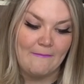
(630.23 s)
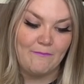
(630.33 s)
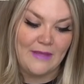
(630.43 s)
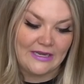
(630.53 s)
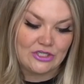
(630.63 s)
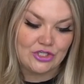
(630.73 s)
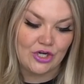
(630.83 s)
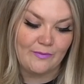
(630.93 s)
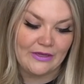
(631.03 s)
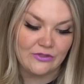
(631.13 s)

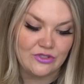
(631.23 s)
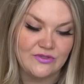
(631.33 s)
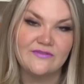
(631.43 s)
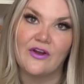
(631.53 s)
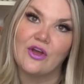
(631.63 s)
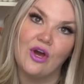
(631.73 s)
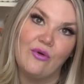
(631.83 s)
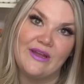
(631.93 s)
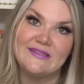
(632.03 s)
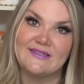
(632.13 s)
miniature Beetlejuice
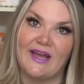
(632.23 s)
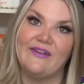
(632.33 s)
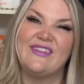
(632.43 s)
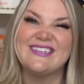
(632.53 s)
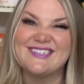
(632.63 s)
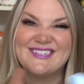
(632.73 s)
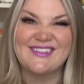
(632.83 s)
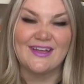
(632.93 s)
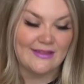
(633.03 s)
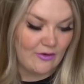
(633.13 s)
Funko inside of this because I
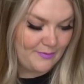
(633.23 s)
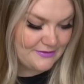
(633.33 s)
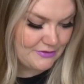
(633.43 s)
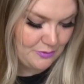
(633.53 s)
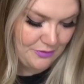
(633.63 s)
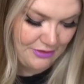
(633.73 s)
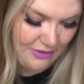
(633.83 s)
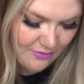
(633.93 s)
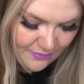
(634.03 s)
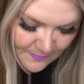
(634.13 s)
thought that would be super
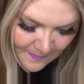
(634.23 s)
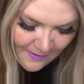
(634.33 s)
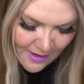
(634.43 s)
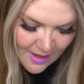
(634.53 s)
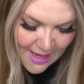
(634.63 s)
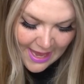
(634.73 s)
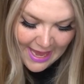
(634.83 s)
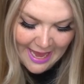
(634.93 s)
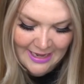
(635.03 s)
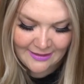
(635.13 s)
cute.
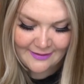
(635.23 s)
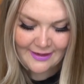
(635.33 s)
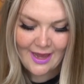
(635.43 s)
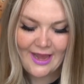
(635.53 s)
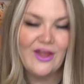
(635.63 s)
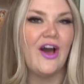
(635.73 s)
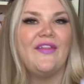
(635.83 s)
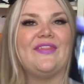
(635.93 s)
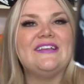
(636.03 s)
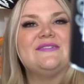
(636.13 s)
And then I
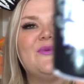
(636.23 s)
got this